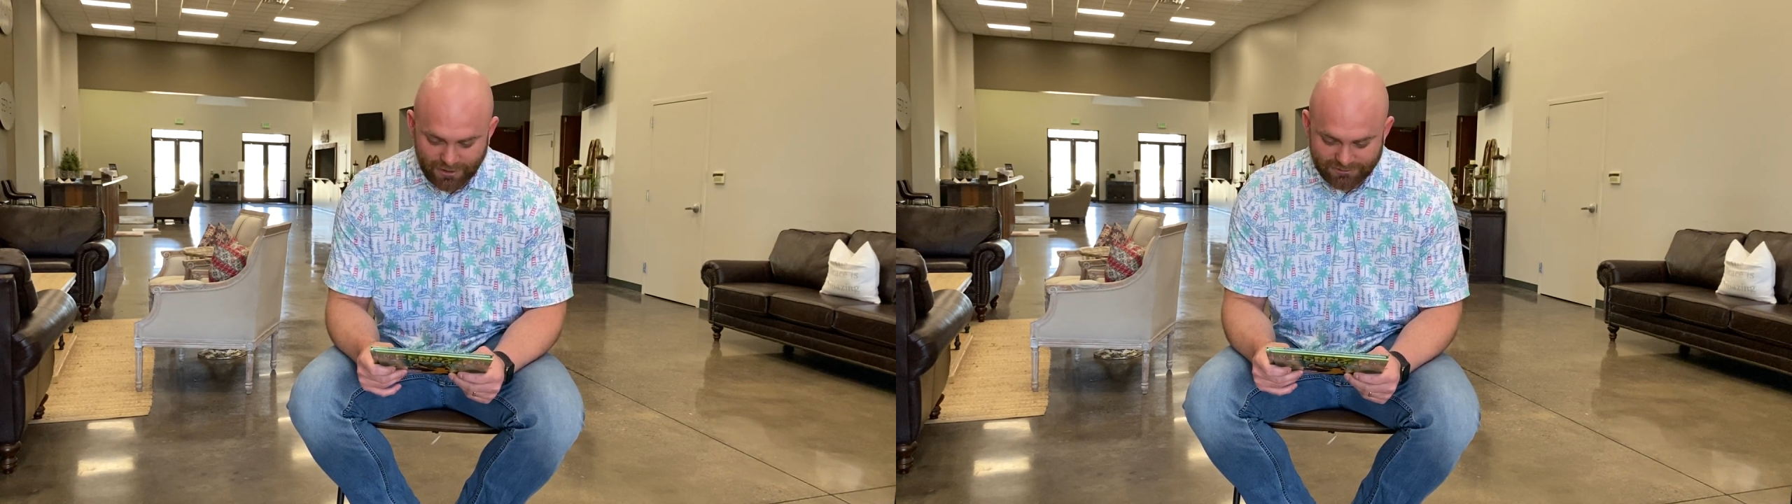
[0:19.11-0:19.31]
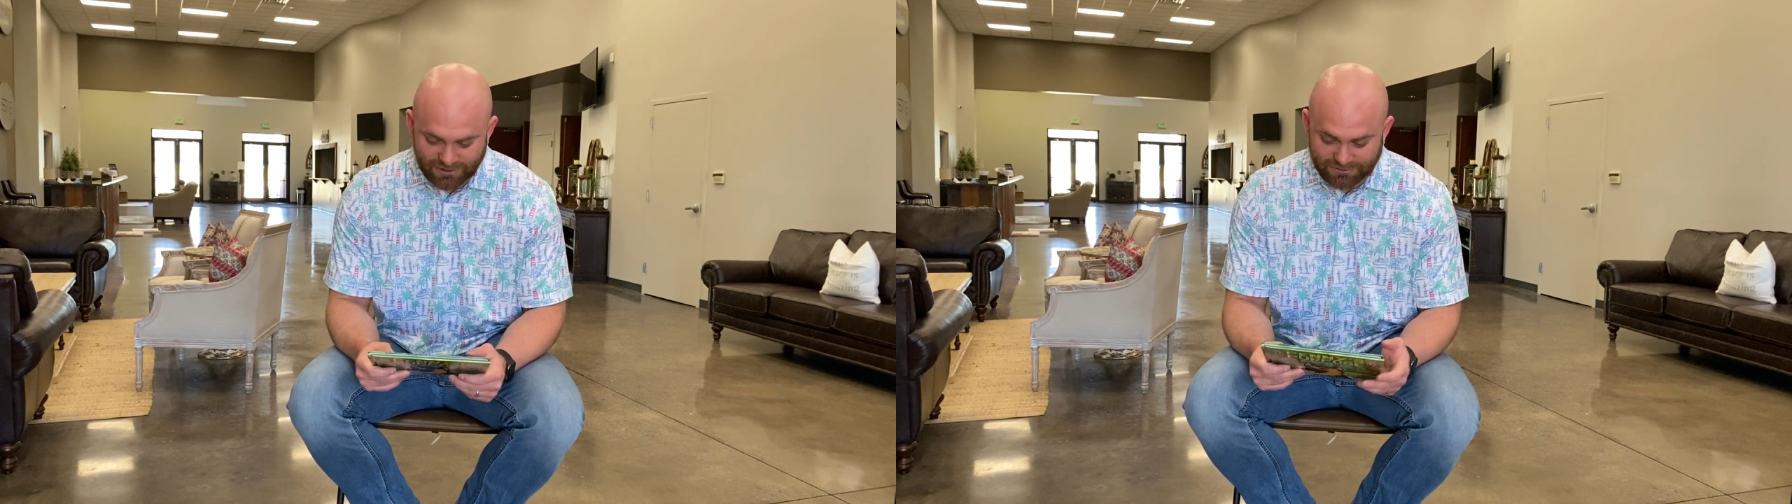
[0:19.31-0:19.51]

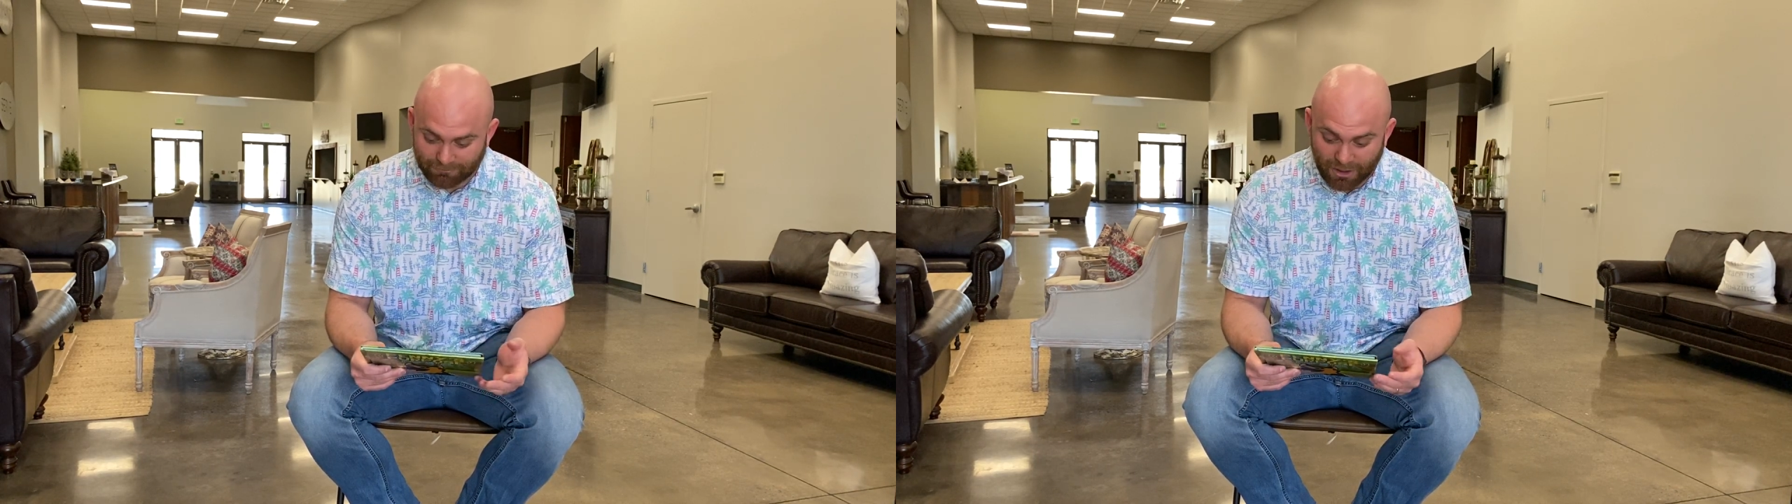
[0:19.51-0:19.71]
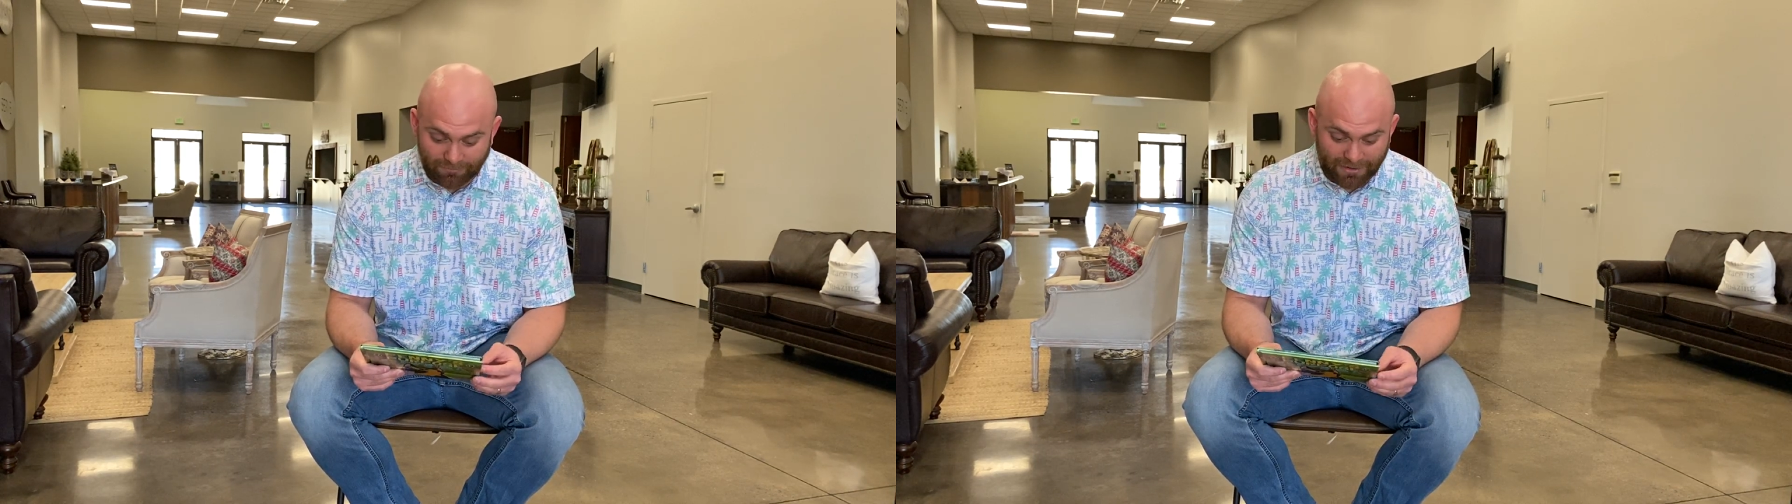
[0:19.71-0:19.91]
She has a
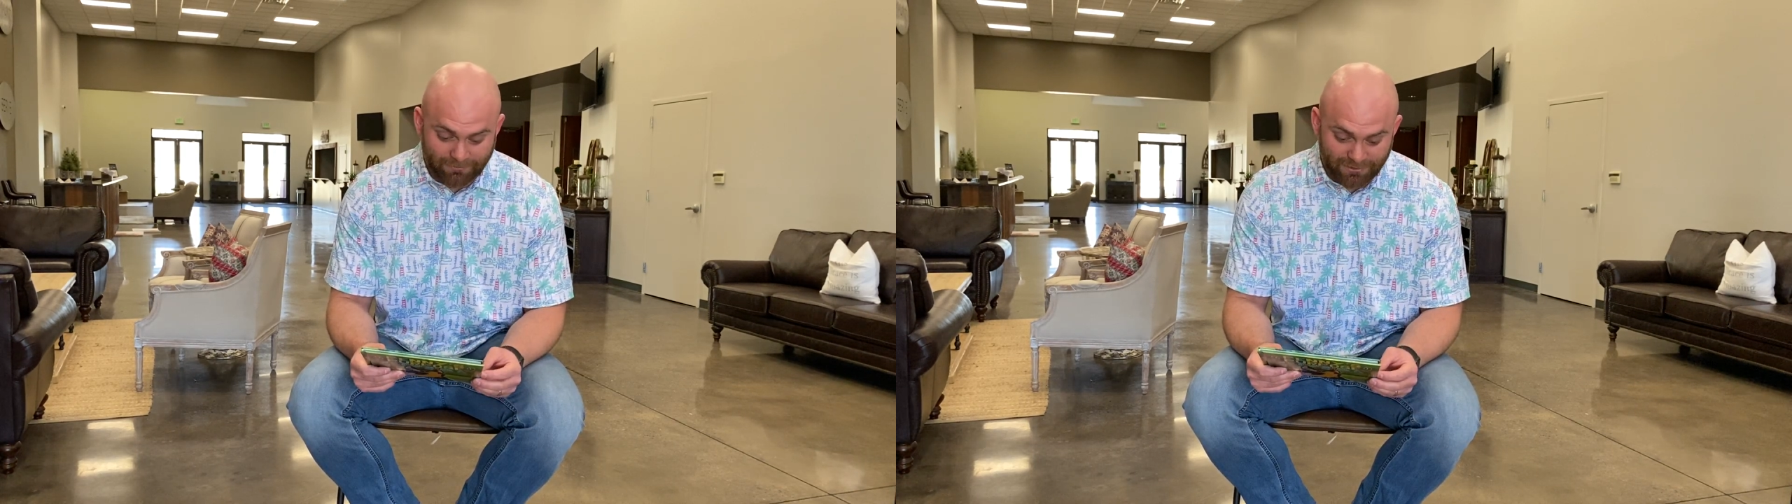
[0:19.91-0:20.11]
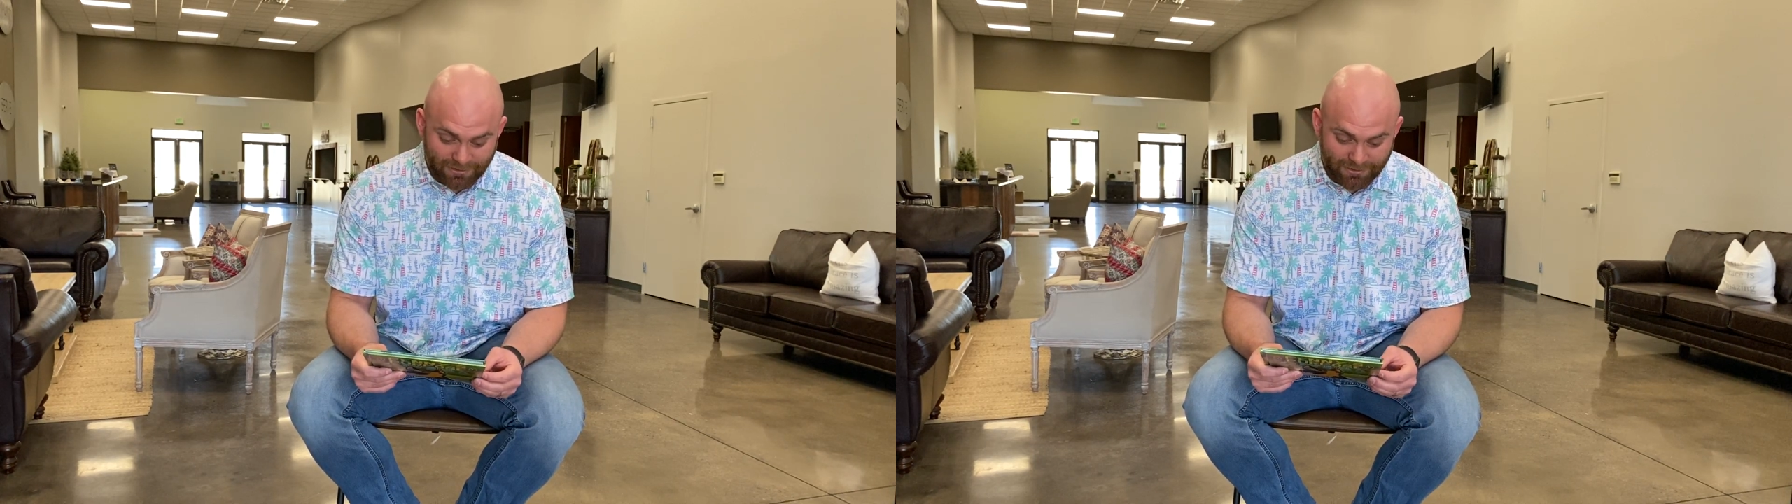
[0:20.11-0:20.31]
mom
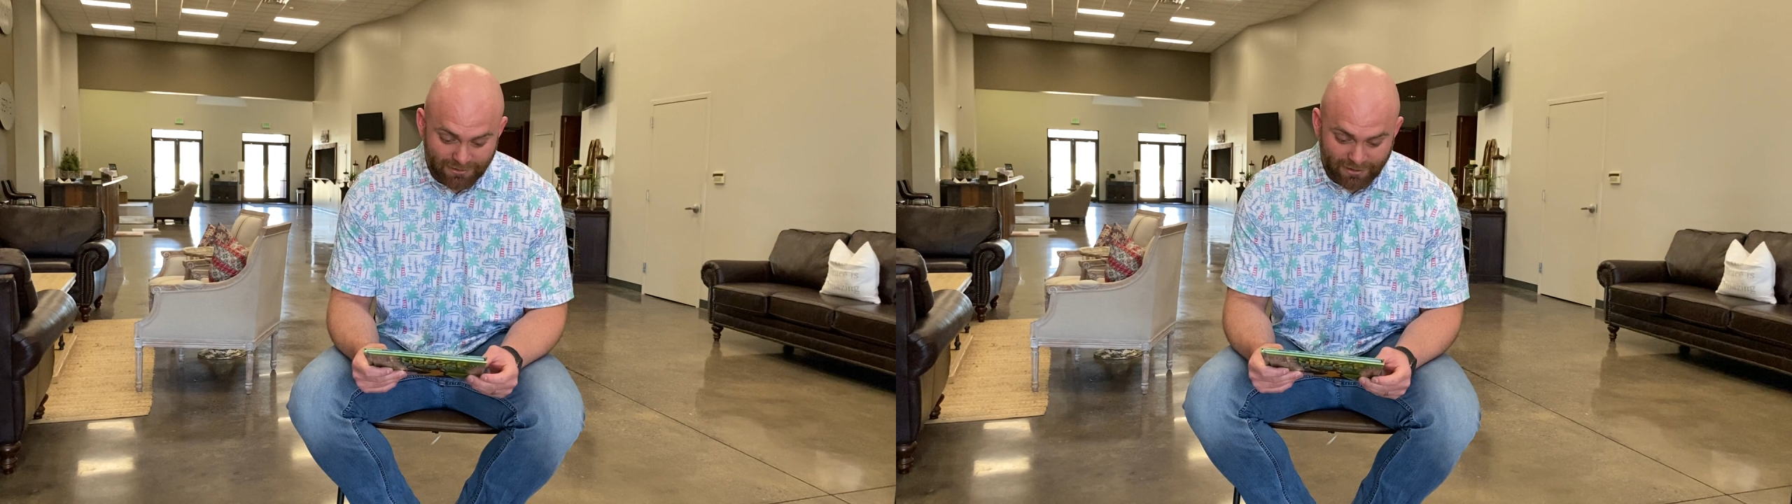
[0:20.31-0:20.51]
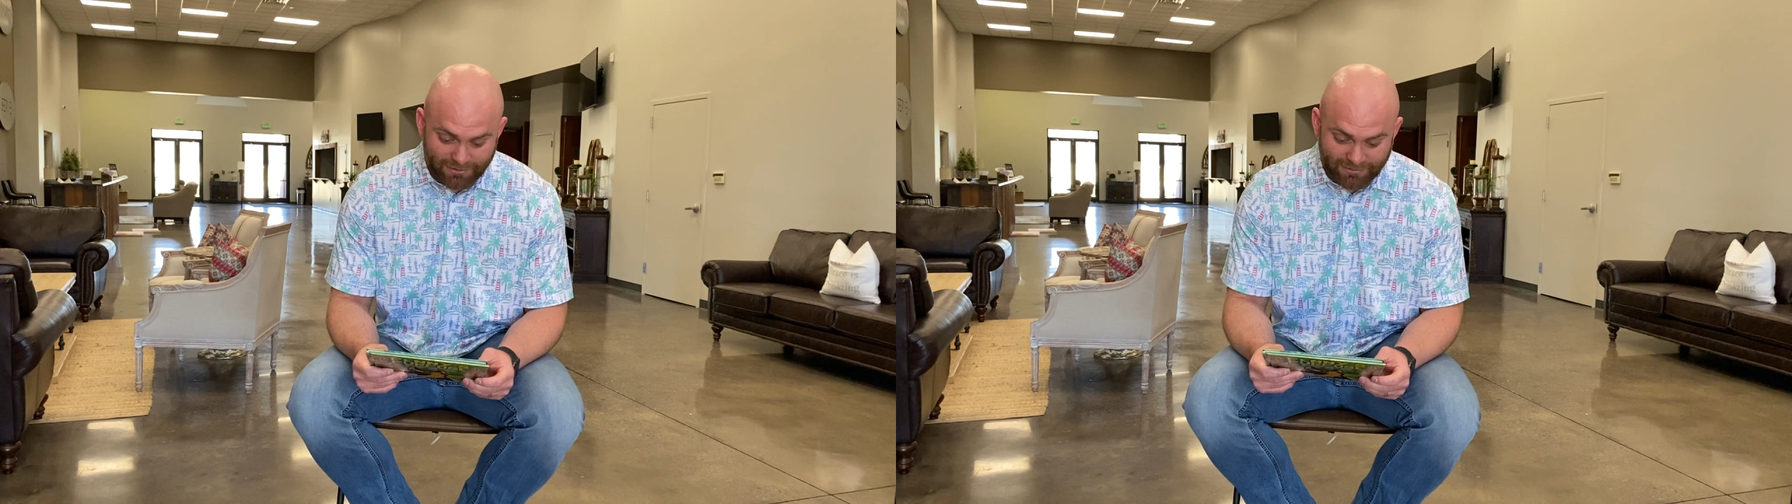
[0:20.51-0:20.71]
named Lindley and a